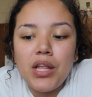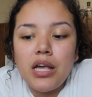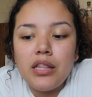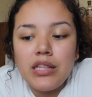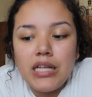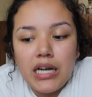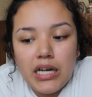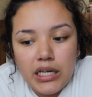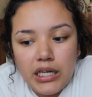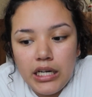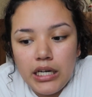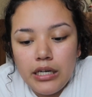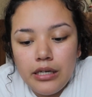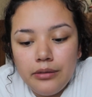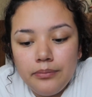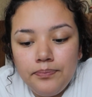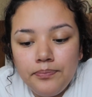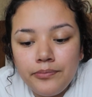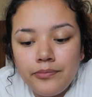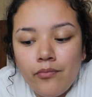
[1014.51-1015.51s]
that it
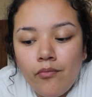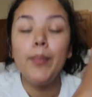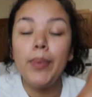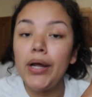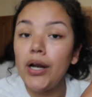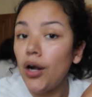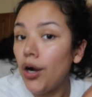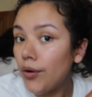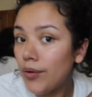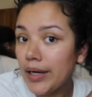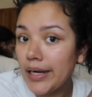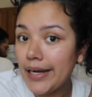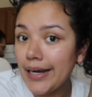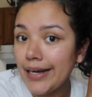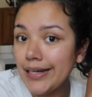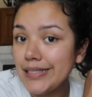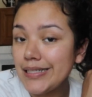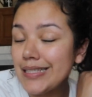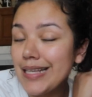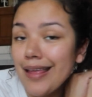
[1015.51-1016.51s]
needed. But alright
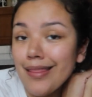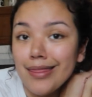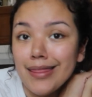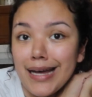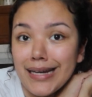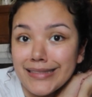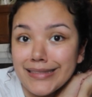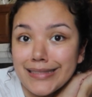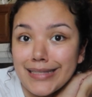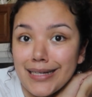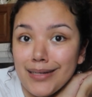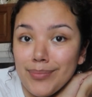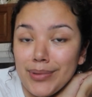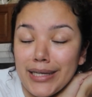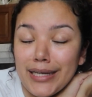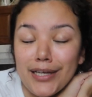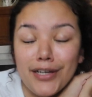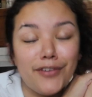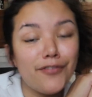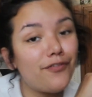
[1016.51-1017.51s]
guys, that is going to
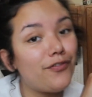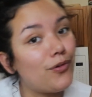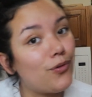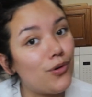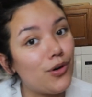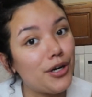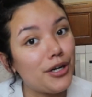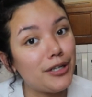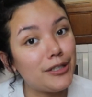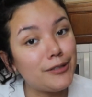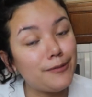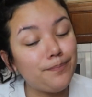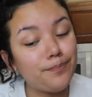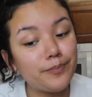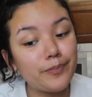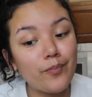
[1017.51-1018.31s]
be it for,